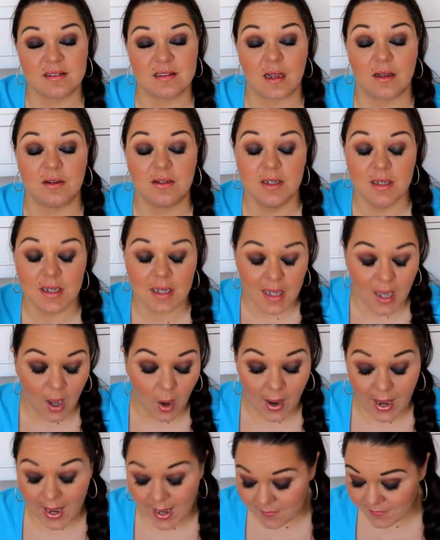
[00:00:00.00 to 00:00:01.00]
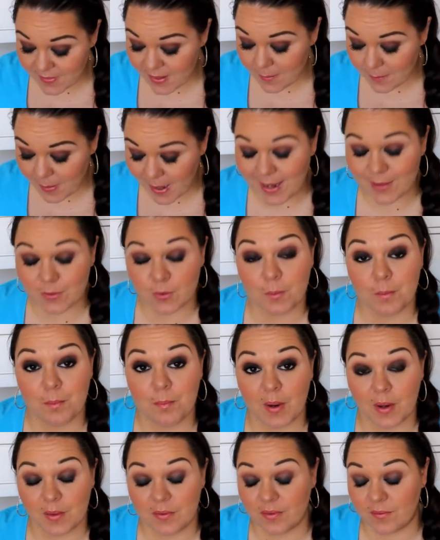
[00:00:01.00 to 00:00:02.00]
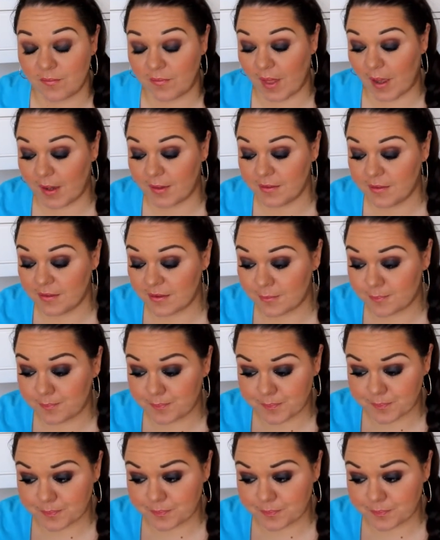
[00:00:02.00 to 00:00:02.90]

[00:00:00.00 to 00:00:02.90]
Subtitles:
So I have hit pan on both of those.